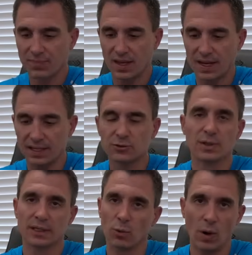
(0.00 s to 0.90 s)
And it's
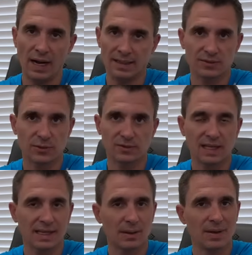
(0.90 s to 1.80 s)
really quiet, so it's not
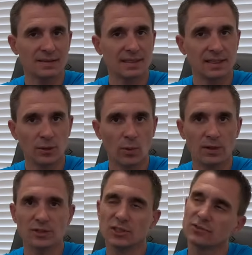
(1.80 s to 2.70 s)
like it makes any
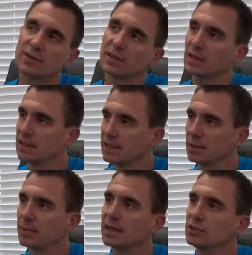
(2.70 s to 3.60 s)
noise. You just feel a
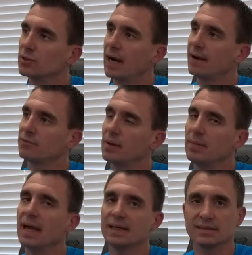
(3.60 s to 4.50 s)
little bit of draft,
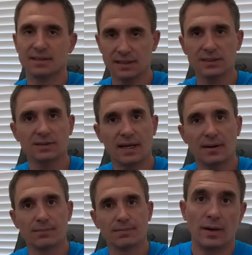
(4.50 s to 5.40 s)
maybe 8 to 10 inches
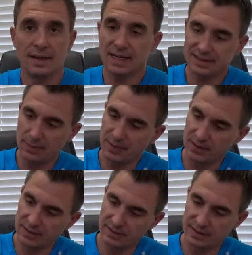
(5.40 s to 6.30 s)
out. All right, next up here
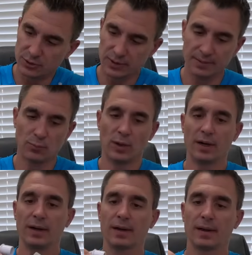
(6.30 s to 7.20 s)
is the
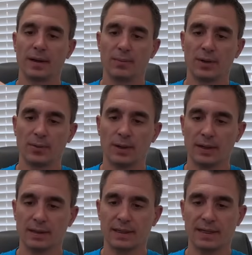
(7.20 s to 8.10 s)
DreamWear. I'm
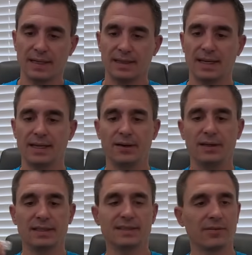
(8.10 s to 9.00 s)
gonna connect that here.
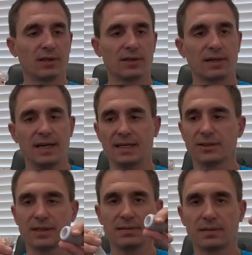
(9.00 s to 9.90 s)
It does have a little
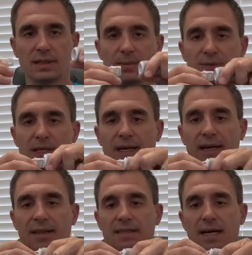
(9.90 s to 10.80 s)
connector that clips in and
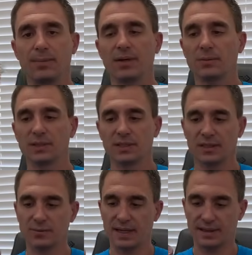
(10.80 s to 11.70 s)
out of the top here, which
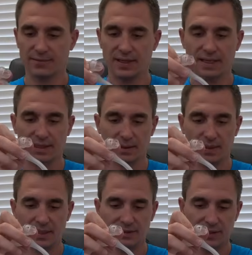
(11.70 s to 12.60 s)
does make fitting it a little
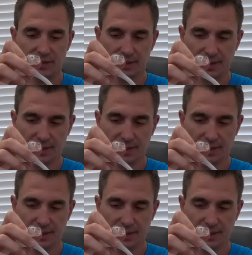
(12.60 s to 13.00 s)
bit easier.